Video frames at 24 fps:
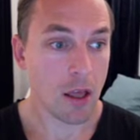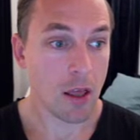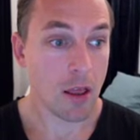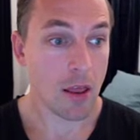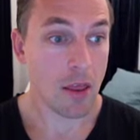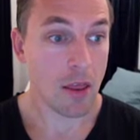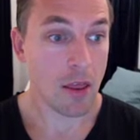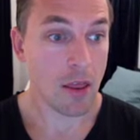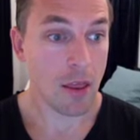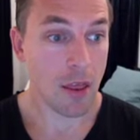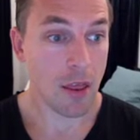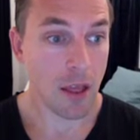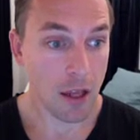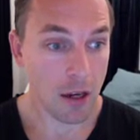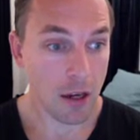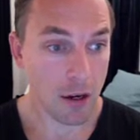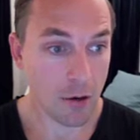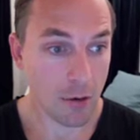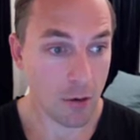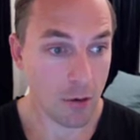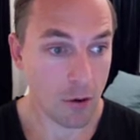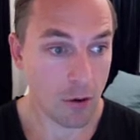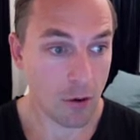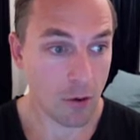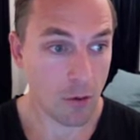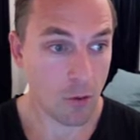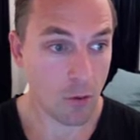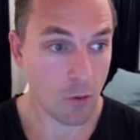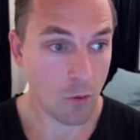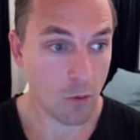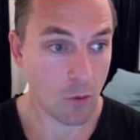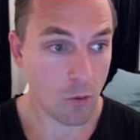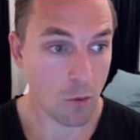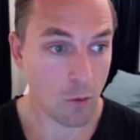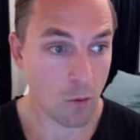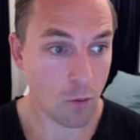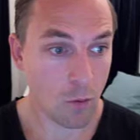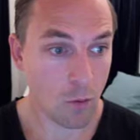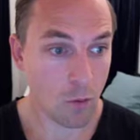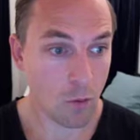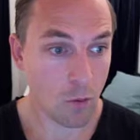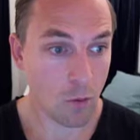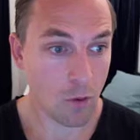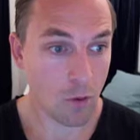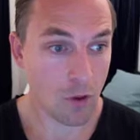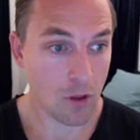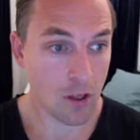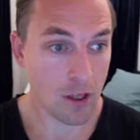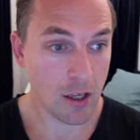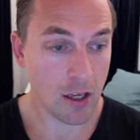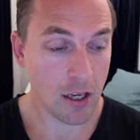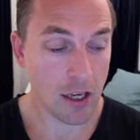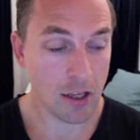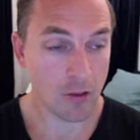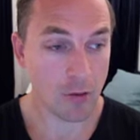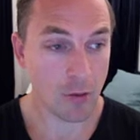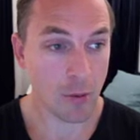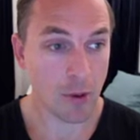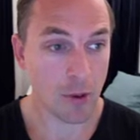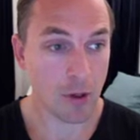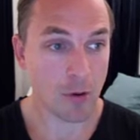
Then the case will be